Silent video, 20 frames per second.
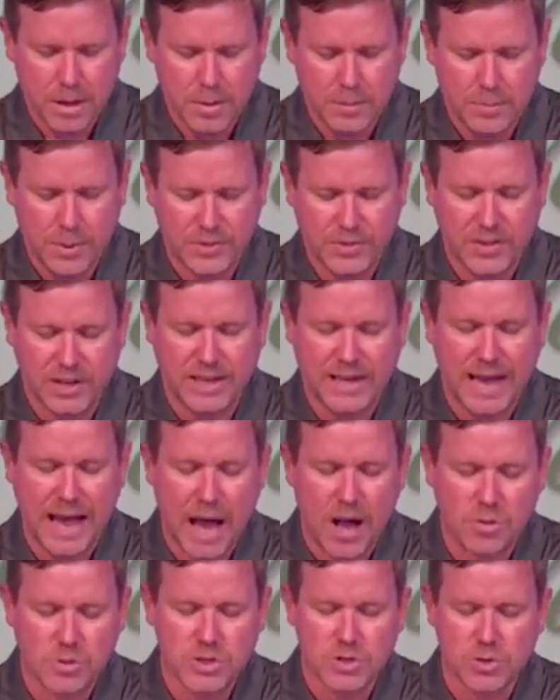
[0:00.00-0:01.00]
but the
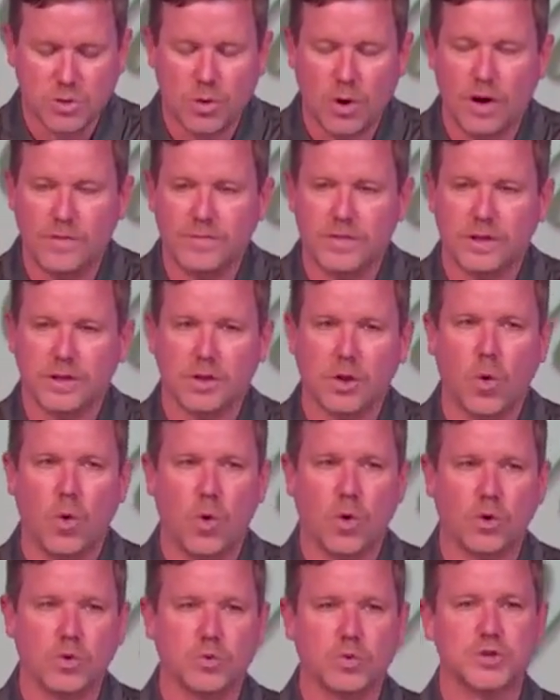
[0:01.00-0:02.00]
counsel of the
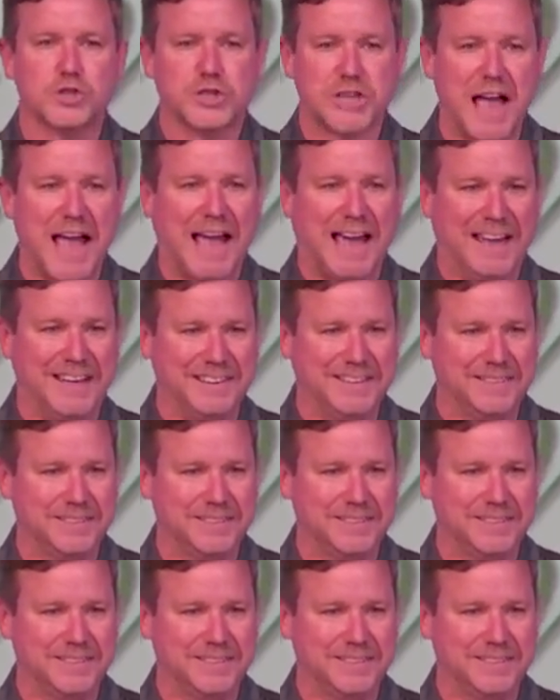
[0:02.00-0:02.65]
Lord will stand.